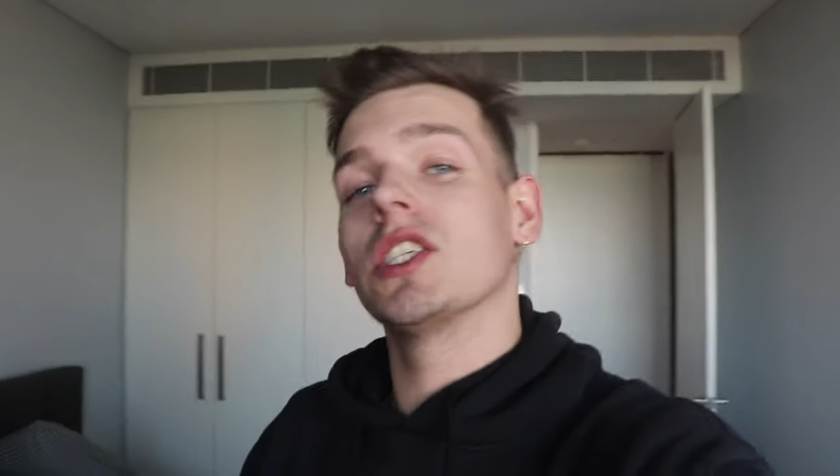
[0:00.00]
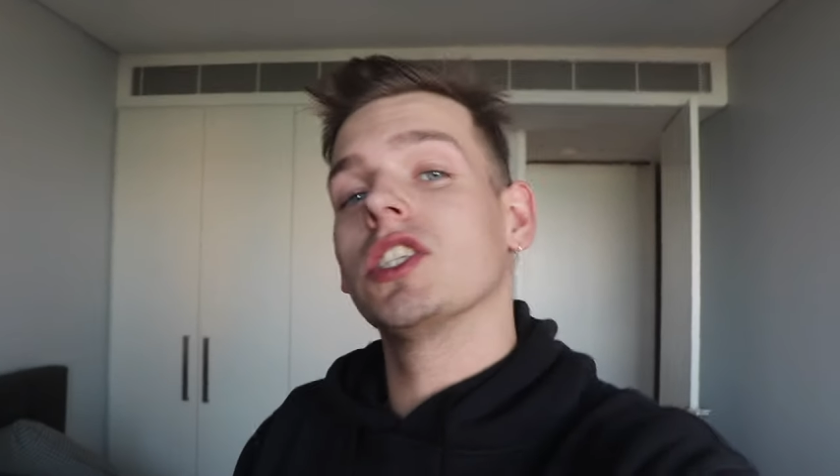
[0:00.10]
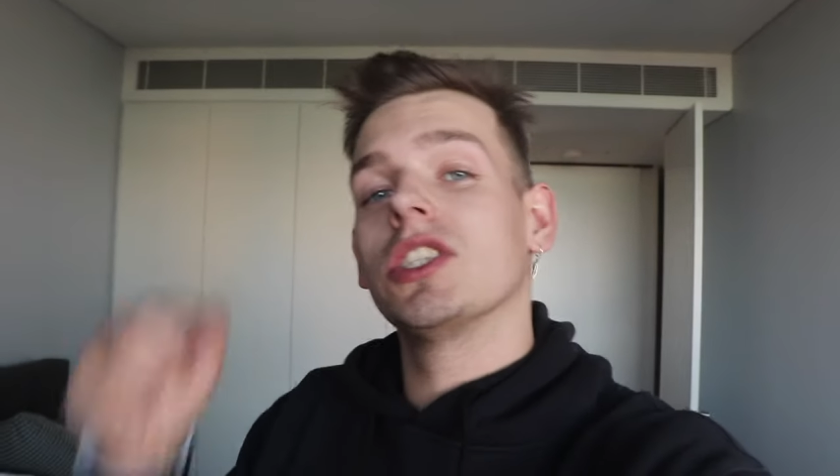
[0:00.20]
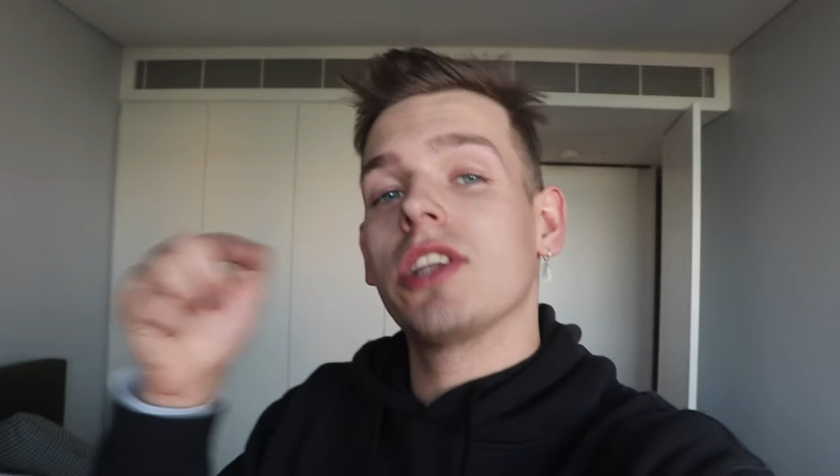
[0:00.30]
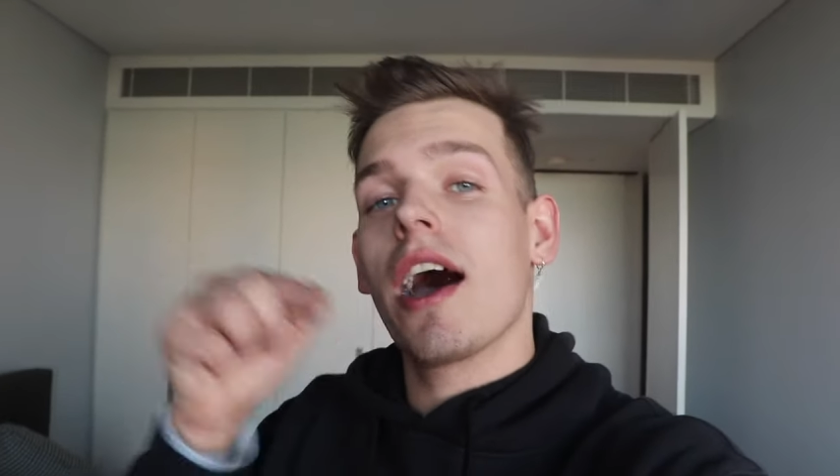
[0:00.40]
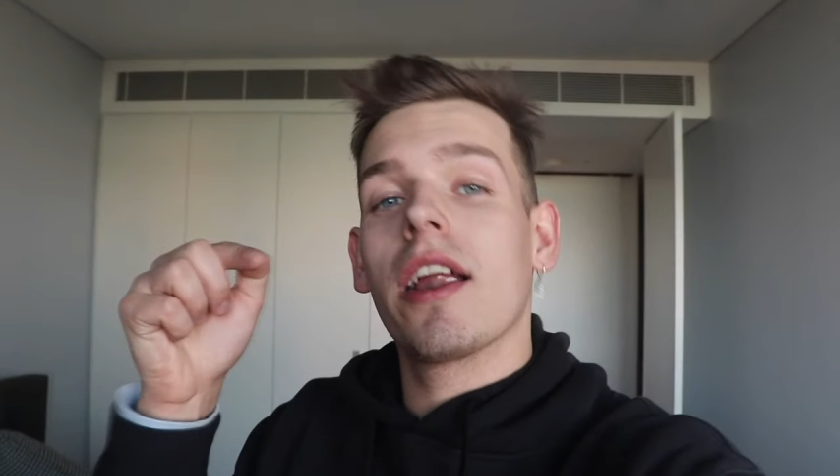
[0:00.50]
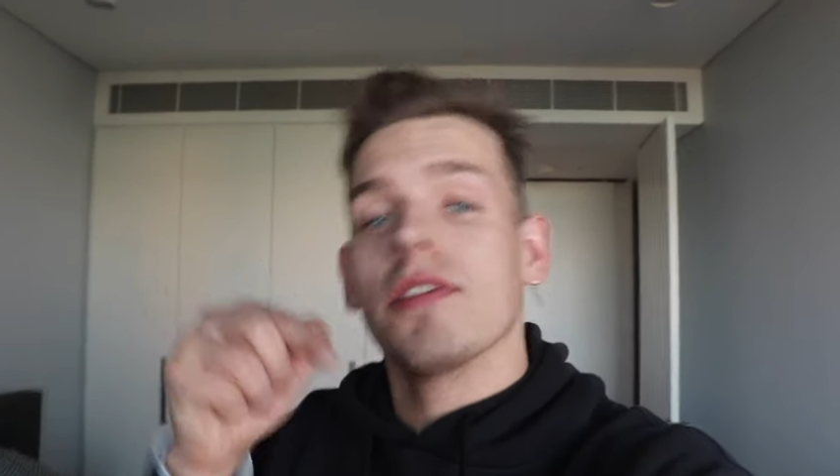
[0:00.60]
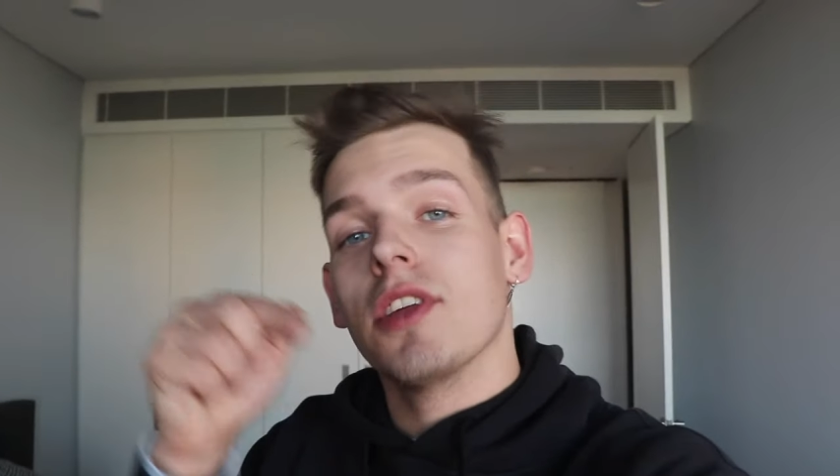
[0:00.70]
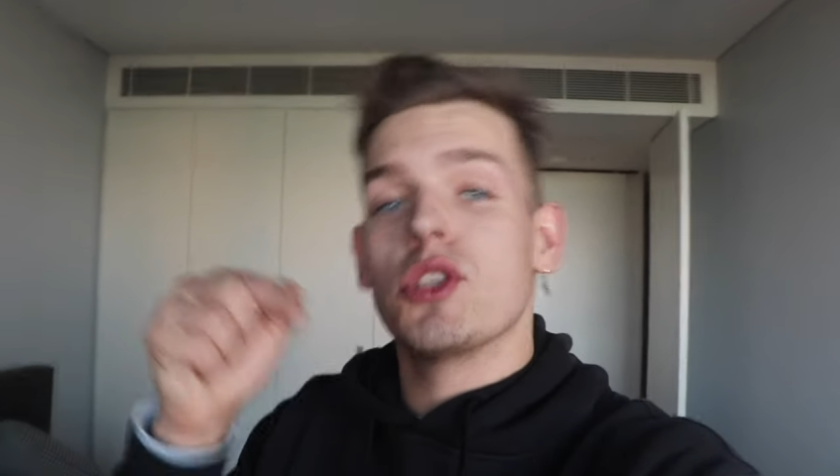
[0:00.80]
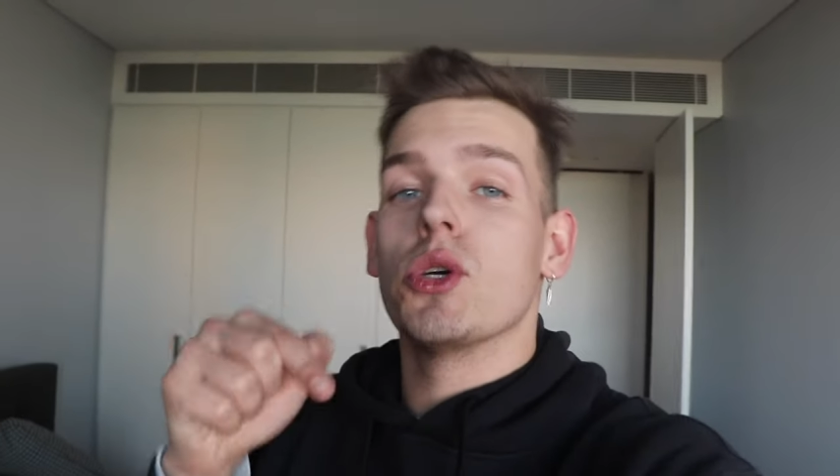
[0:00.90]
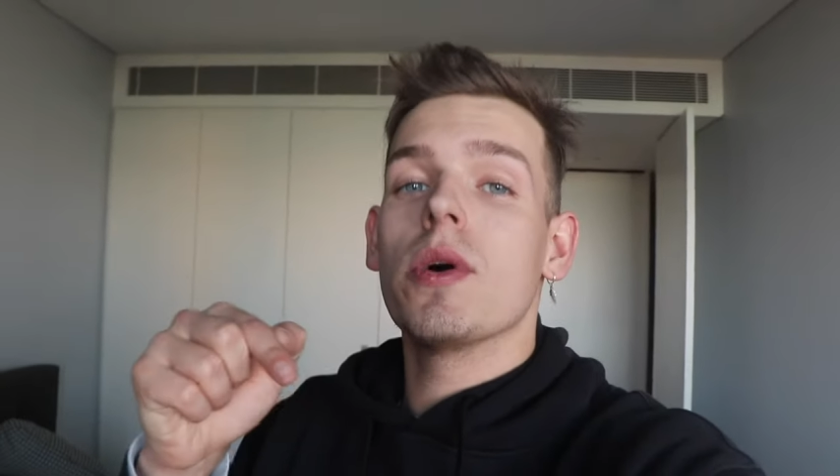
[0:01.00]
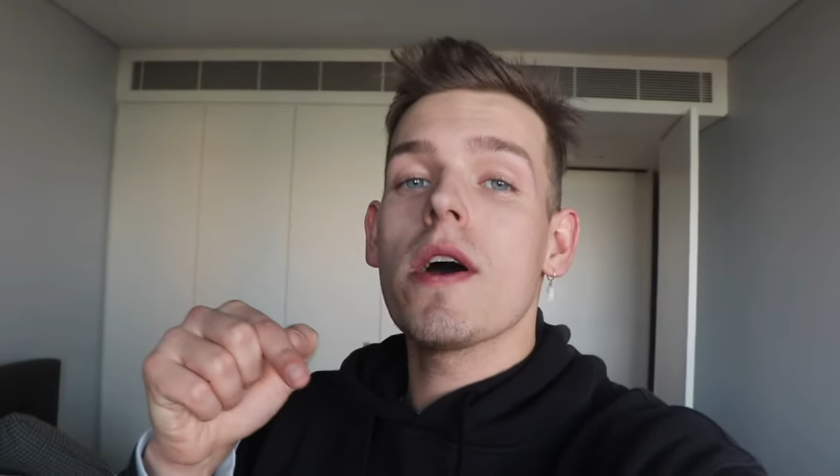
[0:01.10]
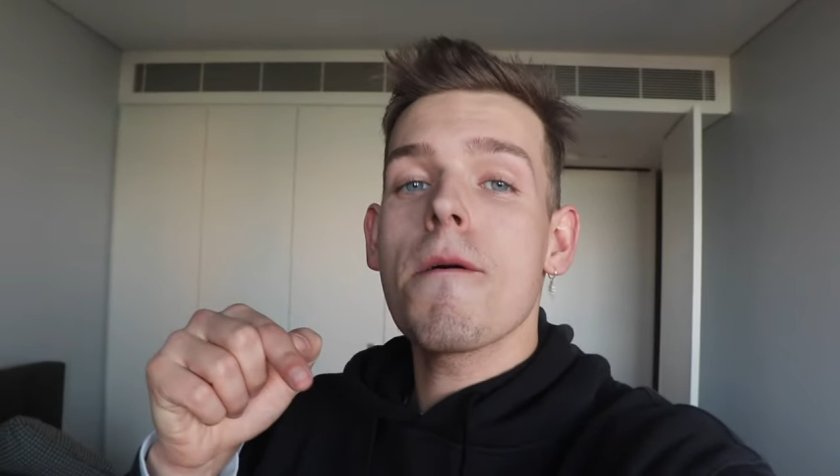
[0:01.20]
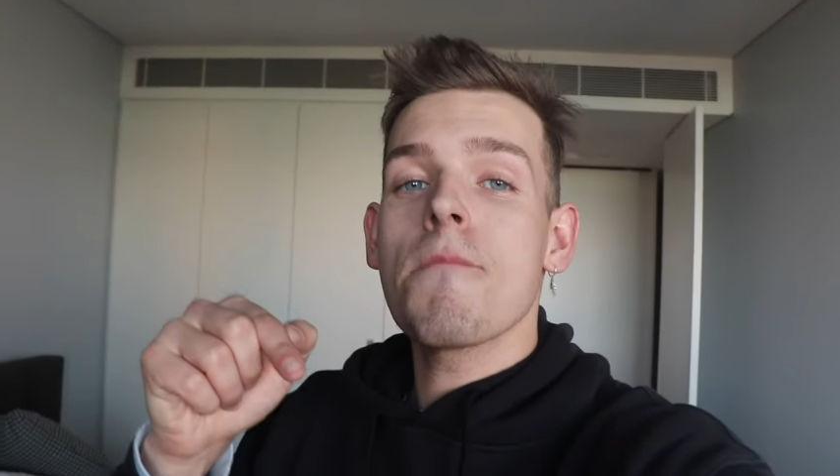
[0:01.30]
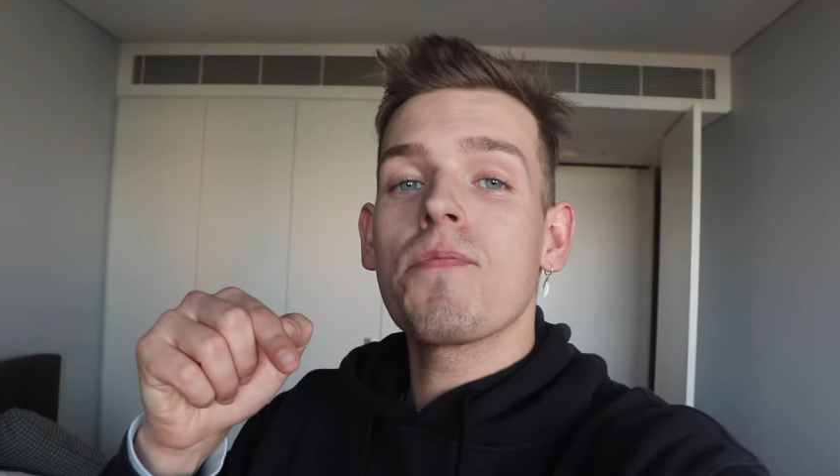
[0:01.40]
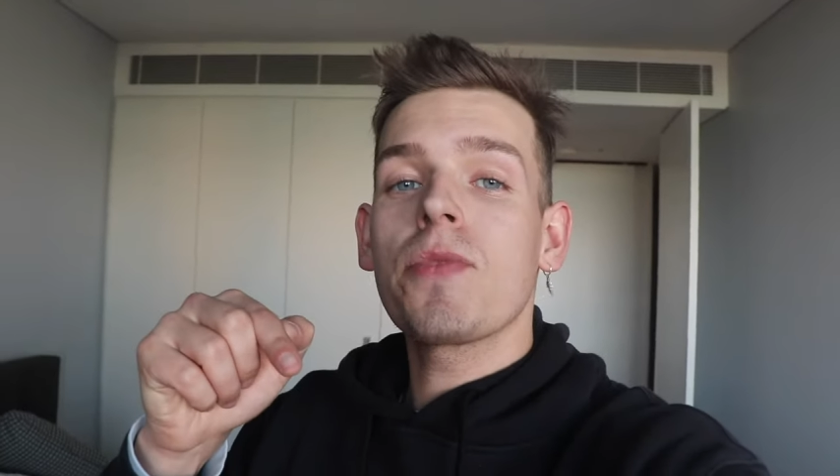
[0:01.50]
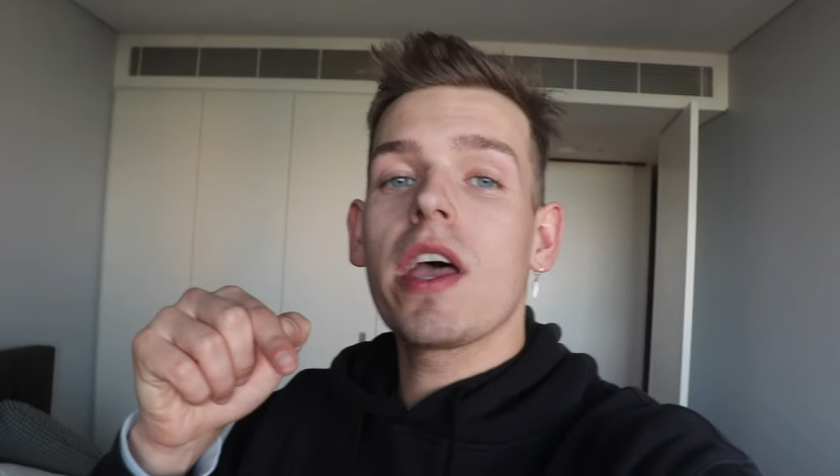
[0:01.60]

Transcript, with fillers: start of the tour,